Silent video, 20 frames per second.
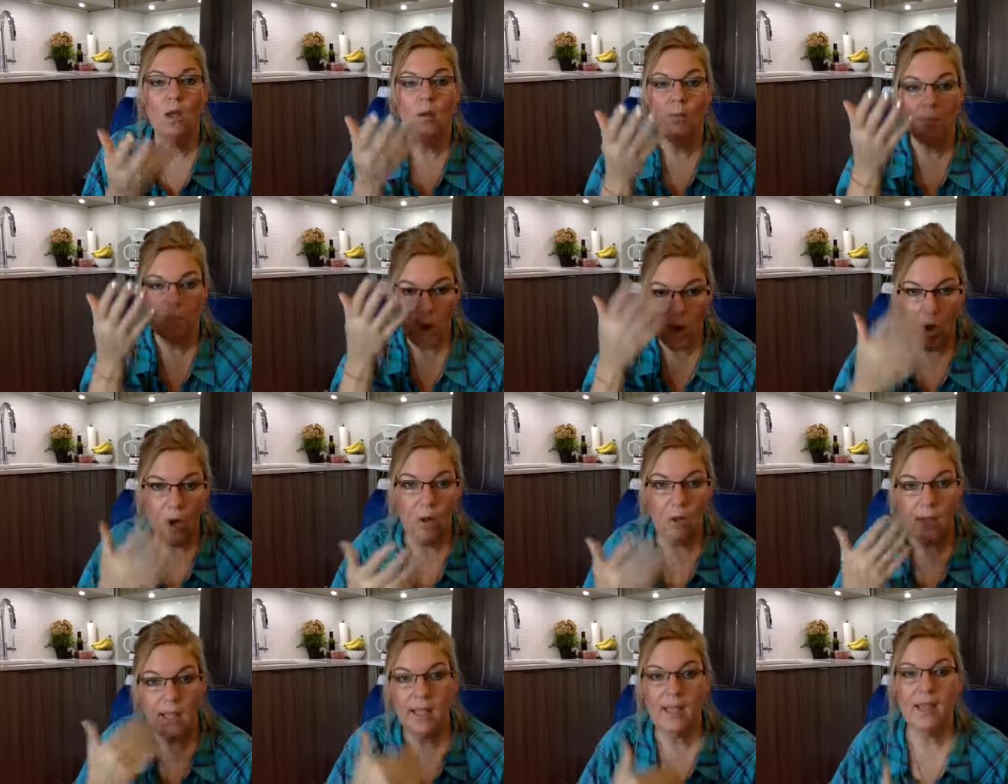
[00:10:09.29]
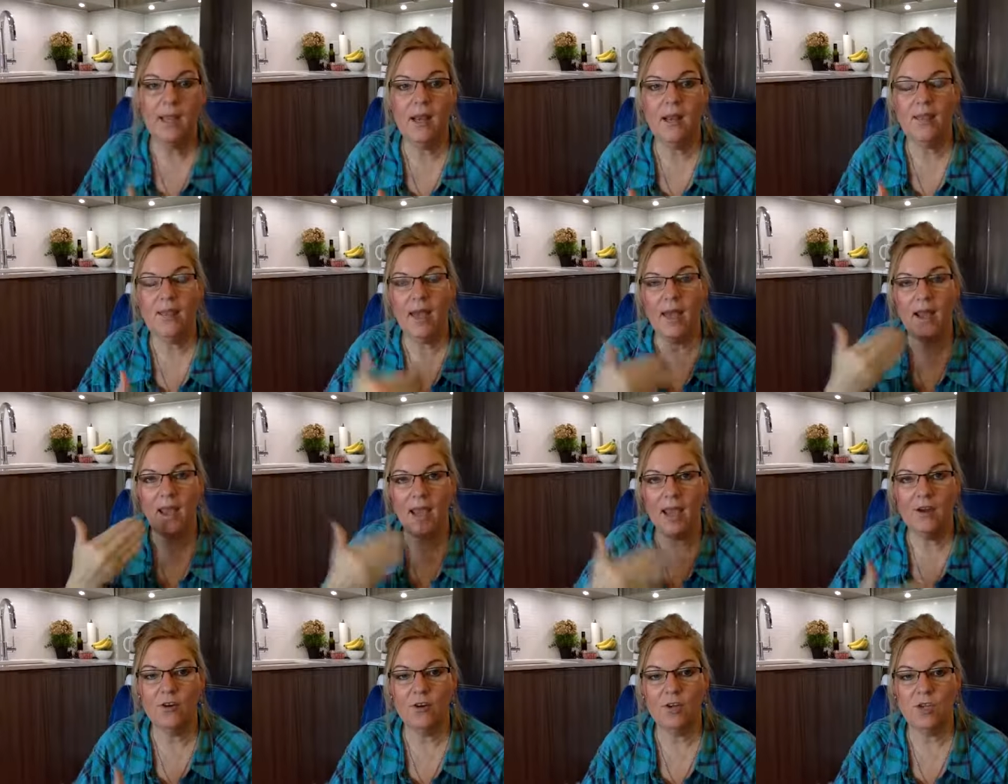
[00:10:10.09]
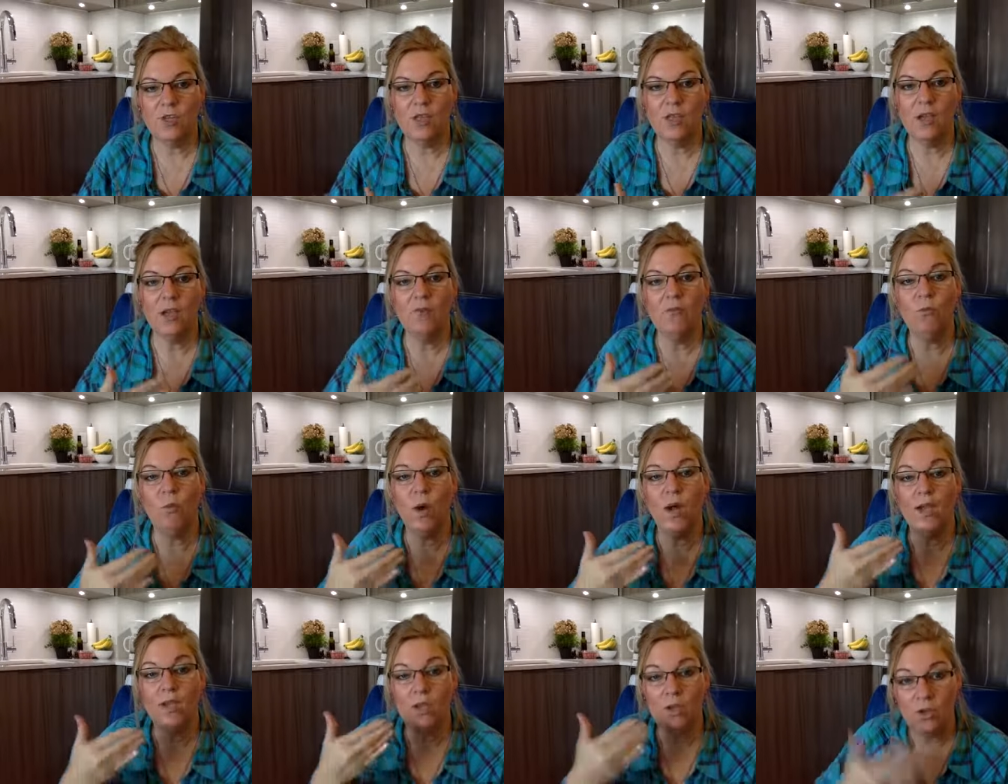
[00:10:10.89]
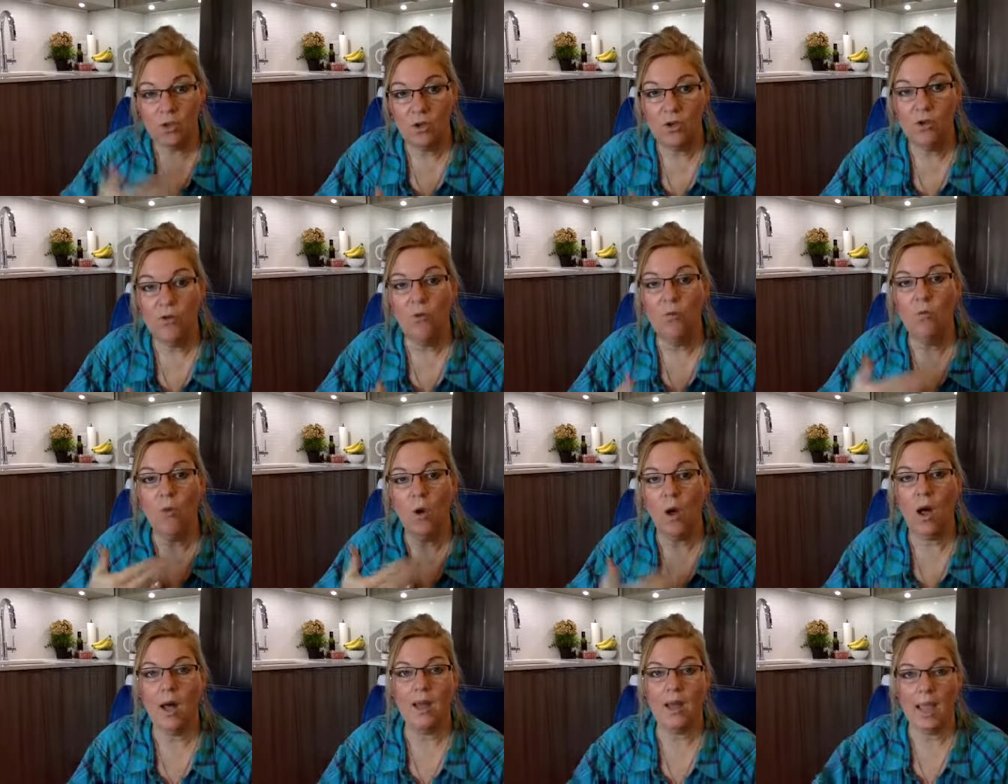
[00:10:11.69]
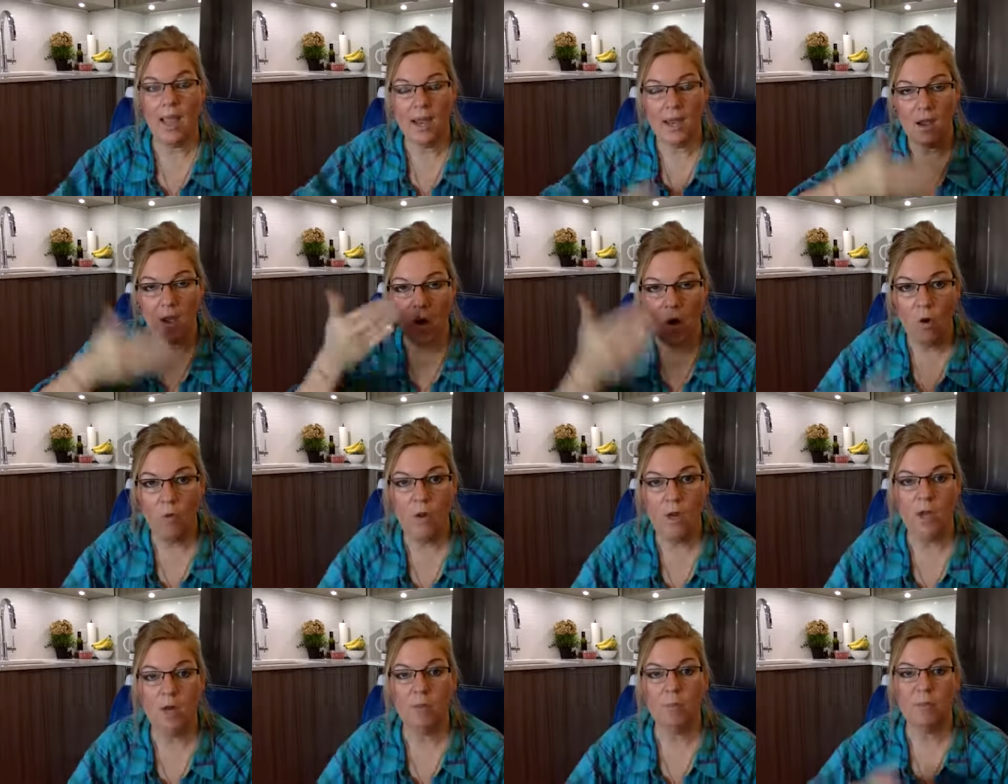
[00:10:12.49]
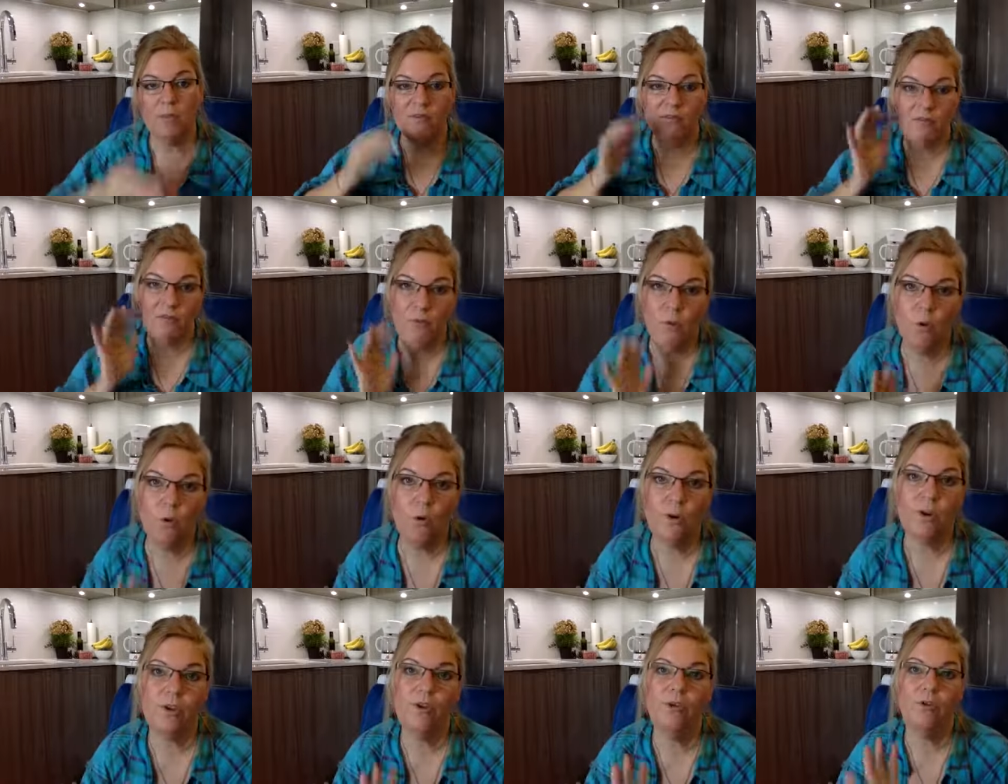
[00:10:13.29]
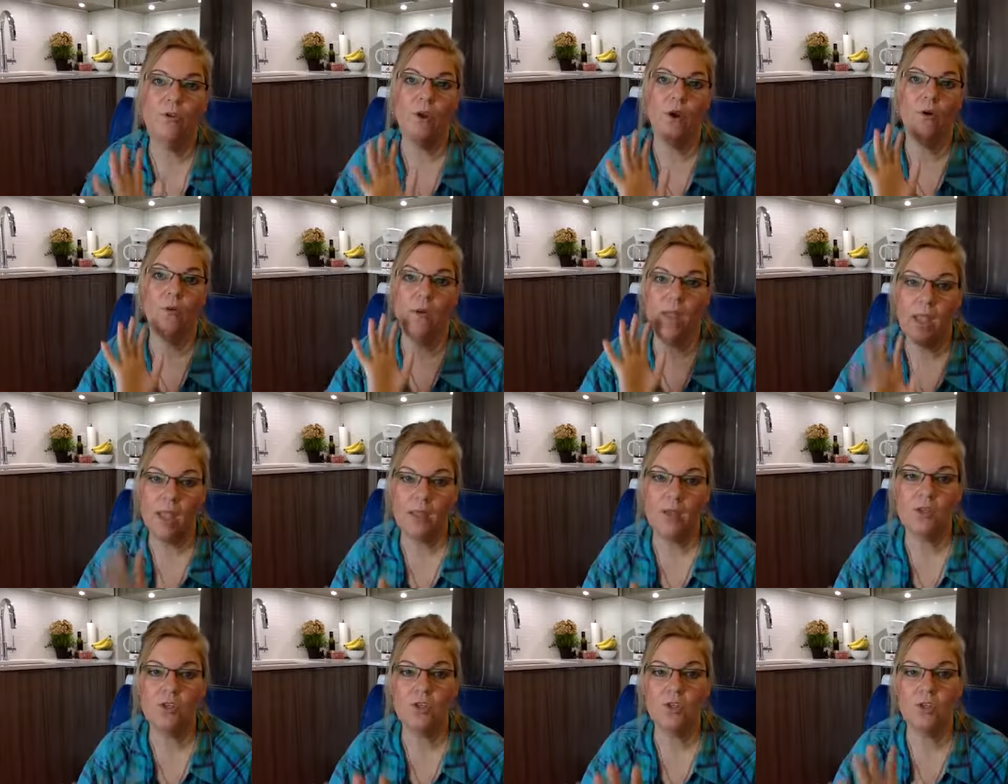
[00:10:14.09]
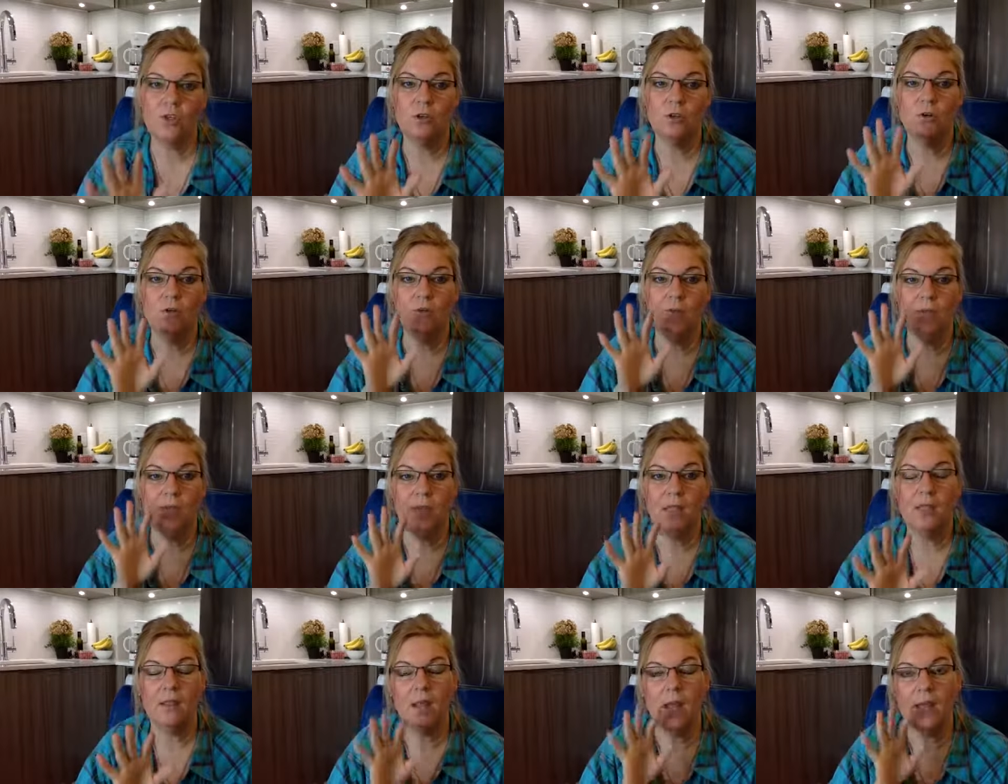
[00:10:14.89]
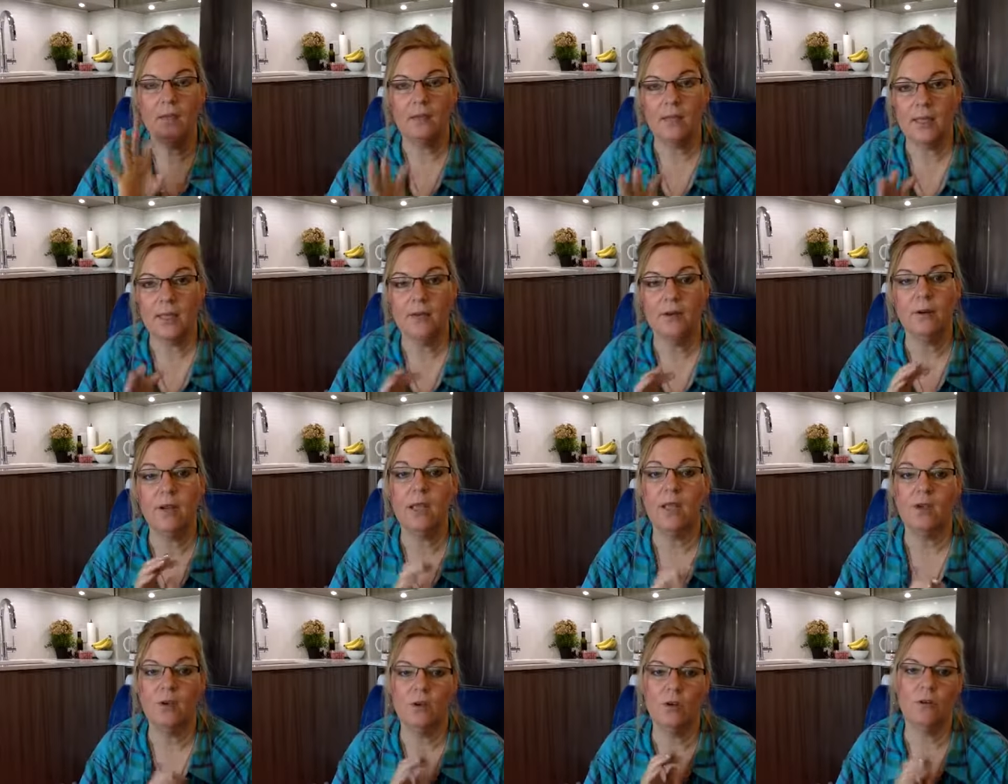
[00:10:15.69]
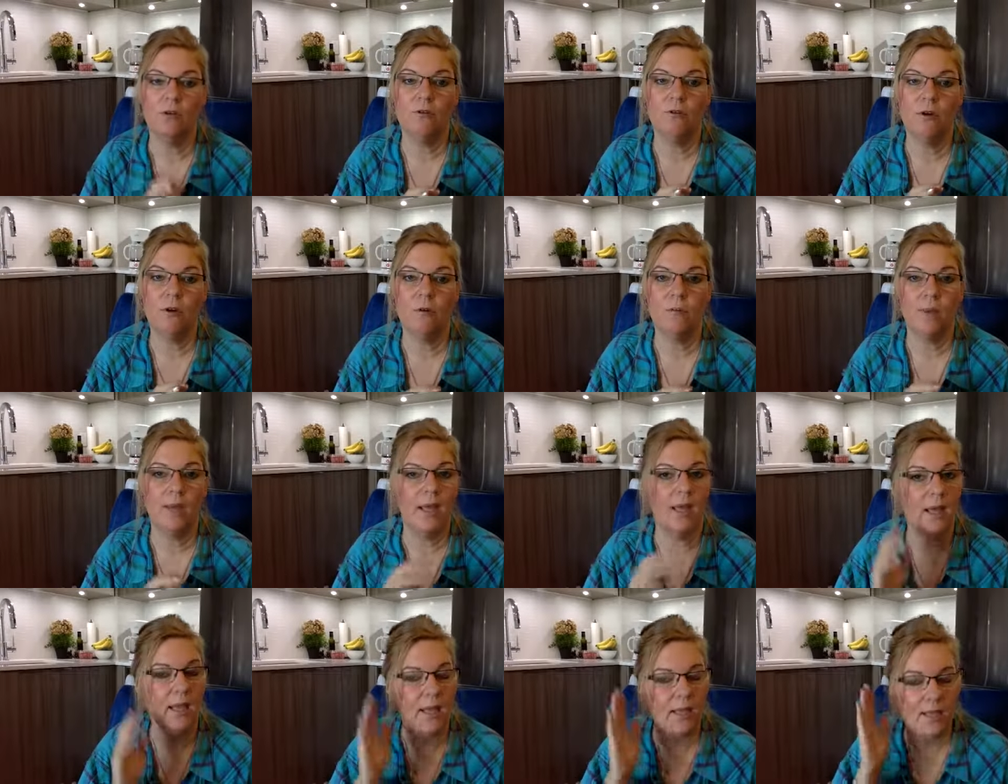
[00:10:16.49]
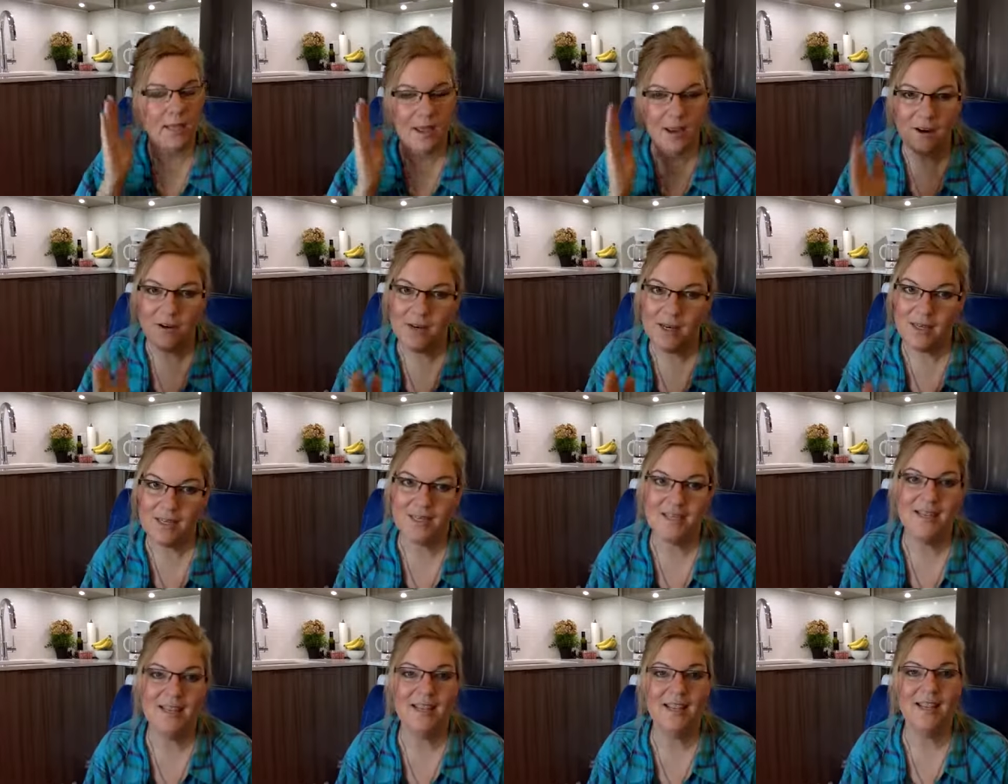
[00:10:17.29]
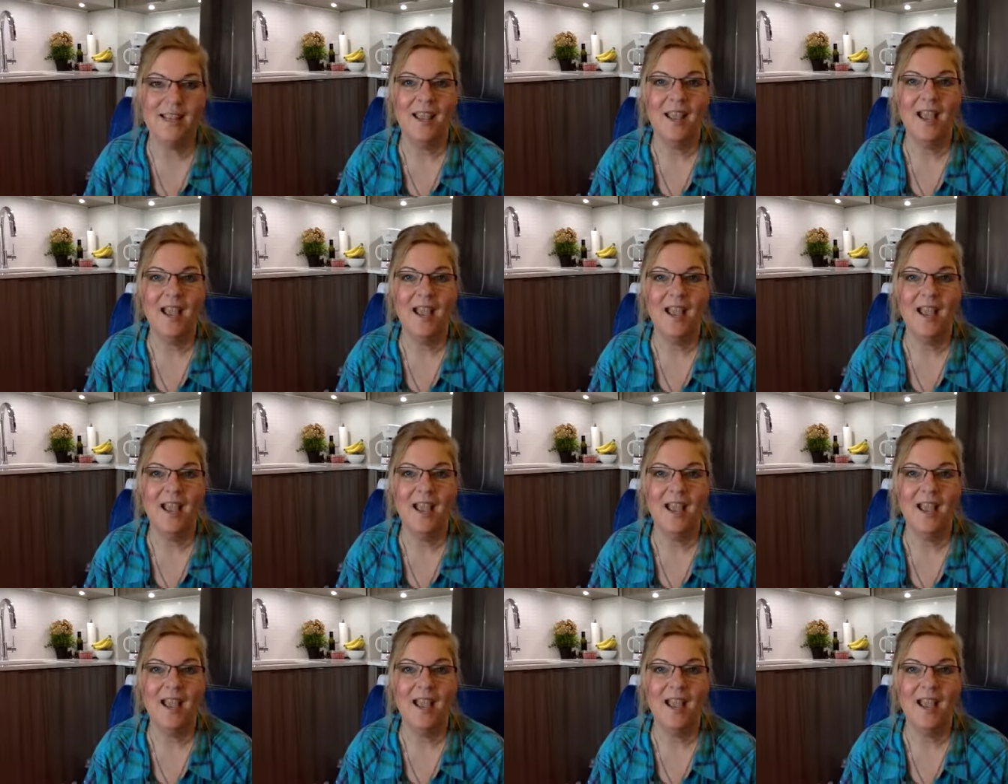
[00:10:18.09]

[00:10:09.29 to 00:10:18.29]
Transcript: pull in that energy of what you want and own it before you go into being that leader in your group and i guarantee